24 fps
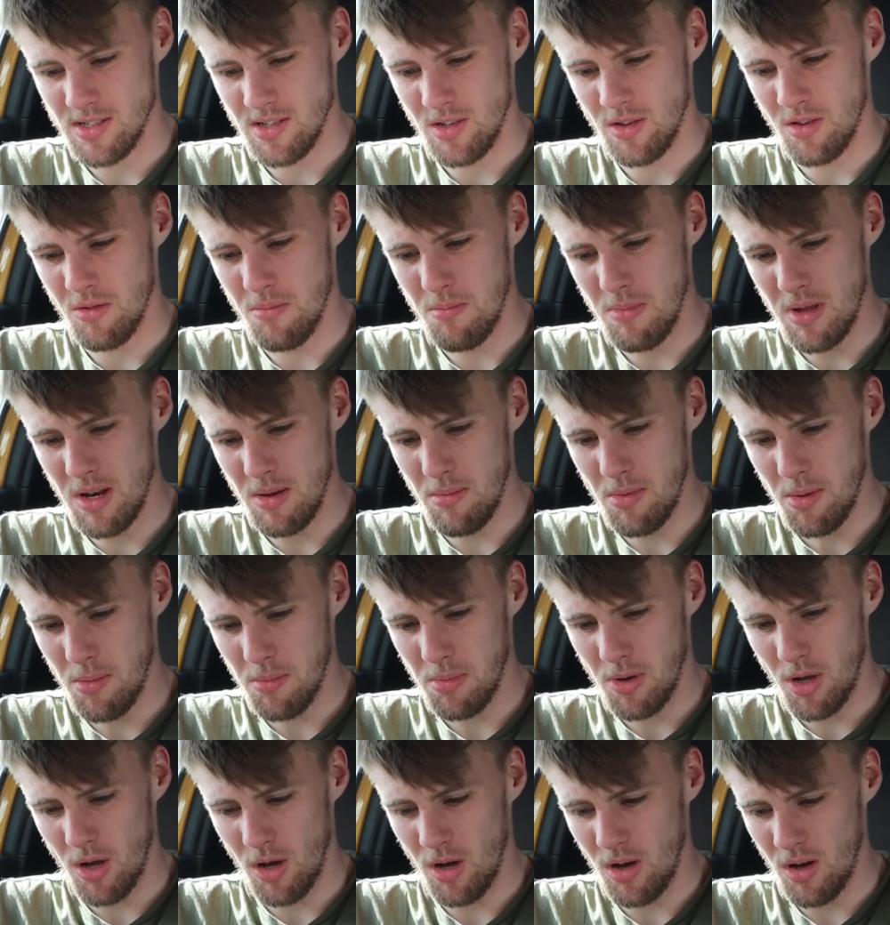So the minimum
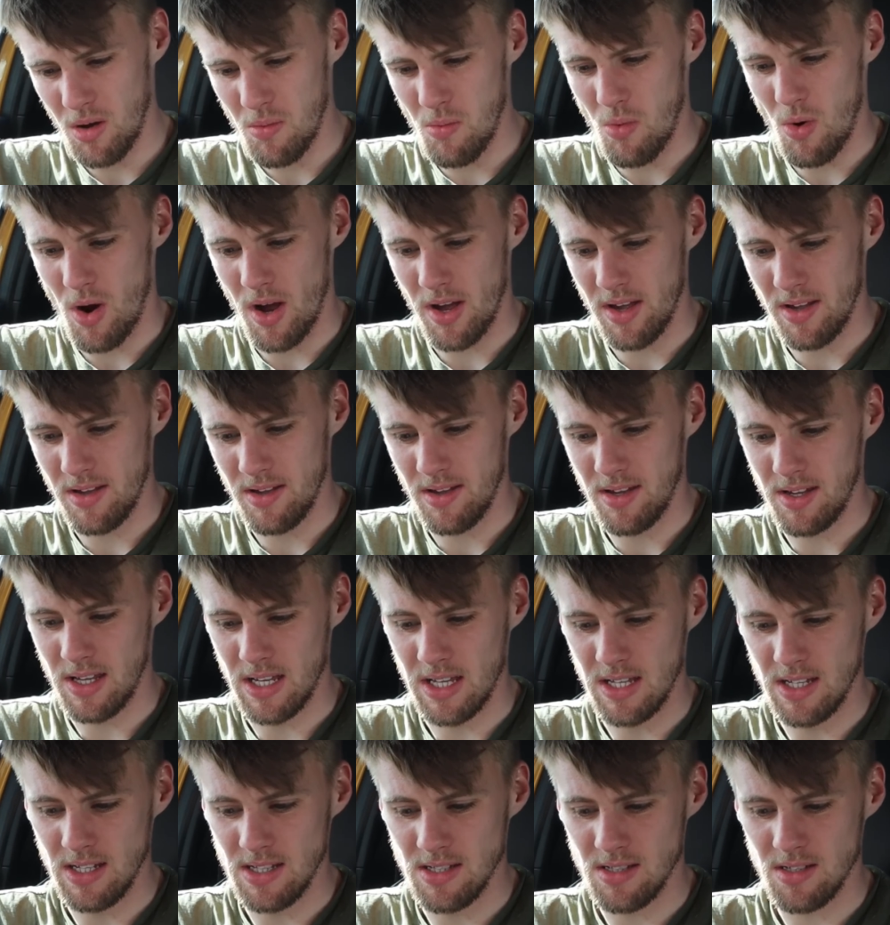curb weight
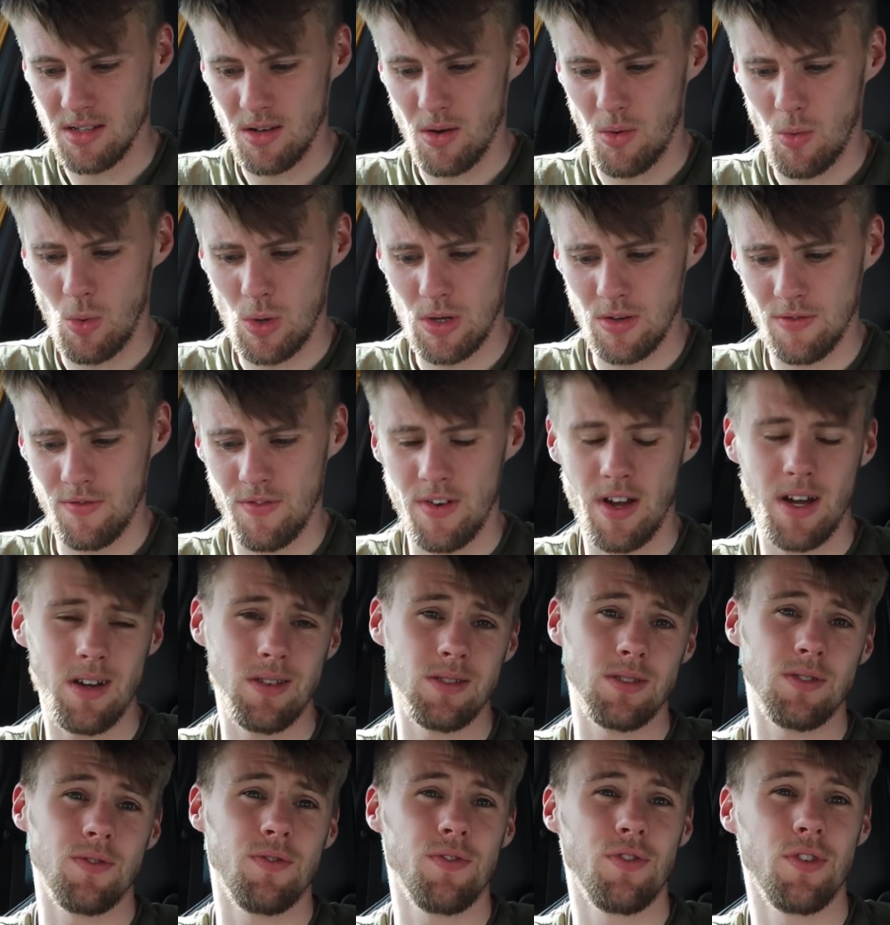is
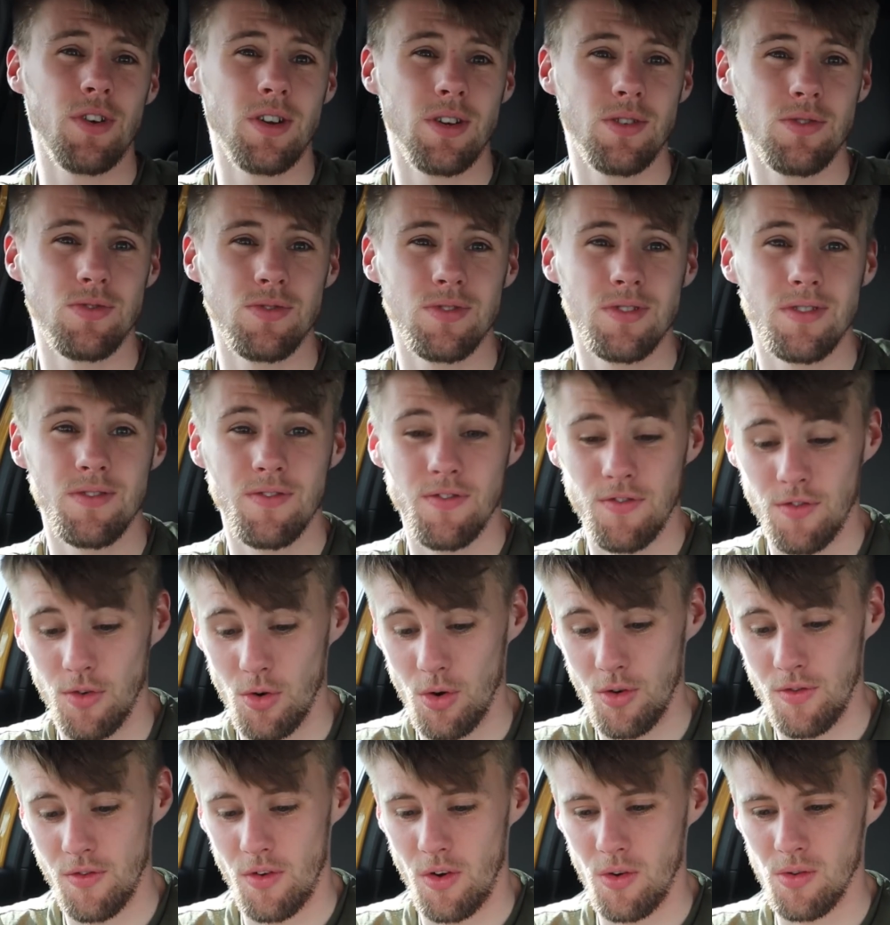
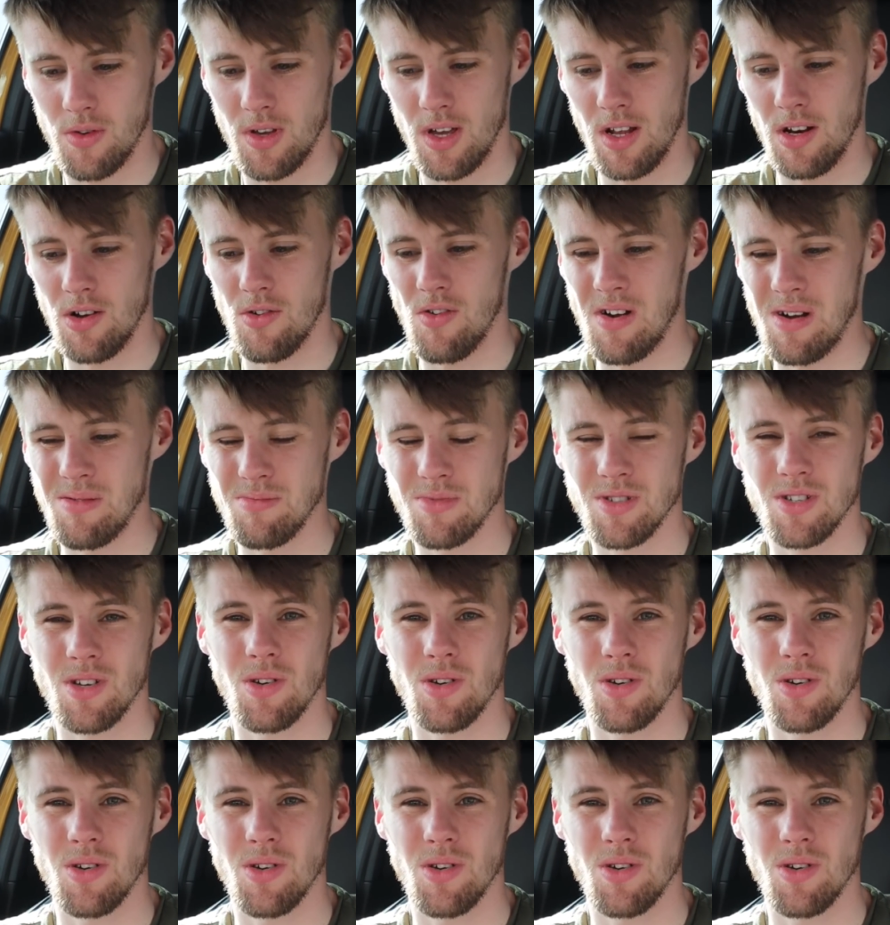1,345 kilograms.